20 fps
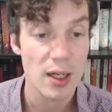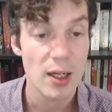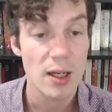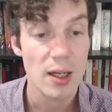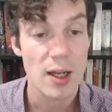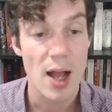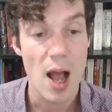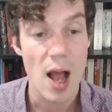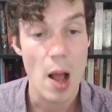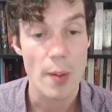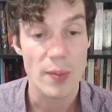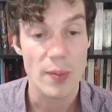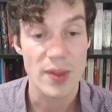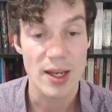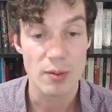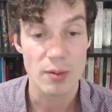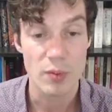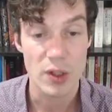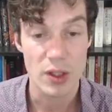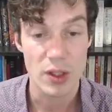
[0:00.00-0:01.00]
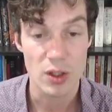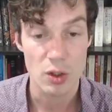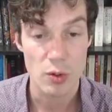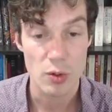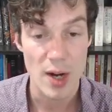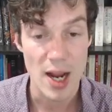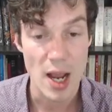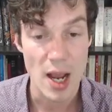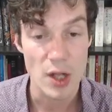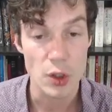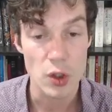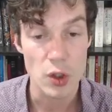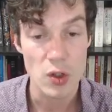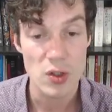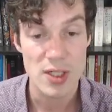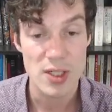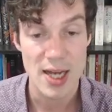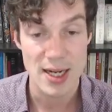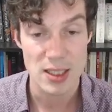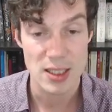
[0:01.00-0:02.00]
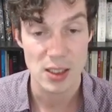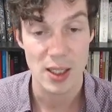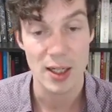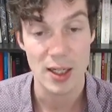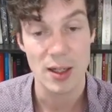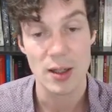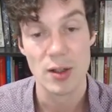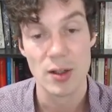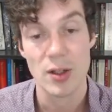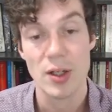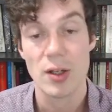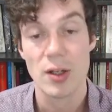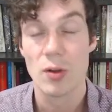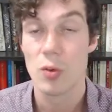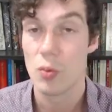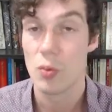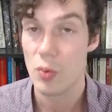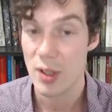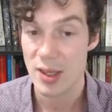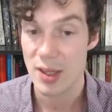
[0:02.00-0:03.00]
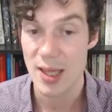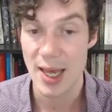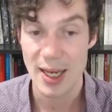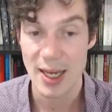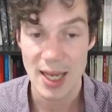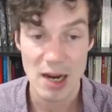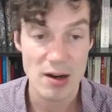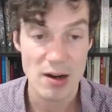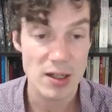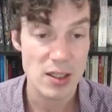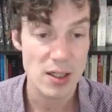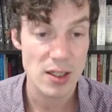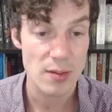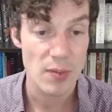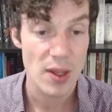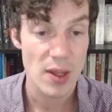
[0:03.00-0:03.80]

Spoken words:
then we're going to create a new text link with that character,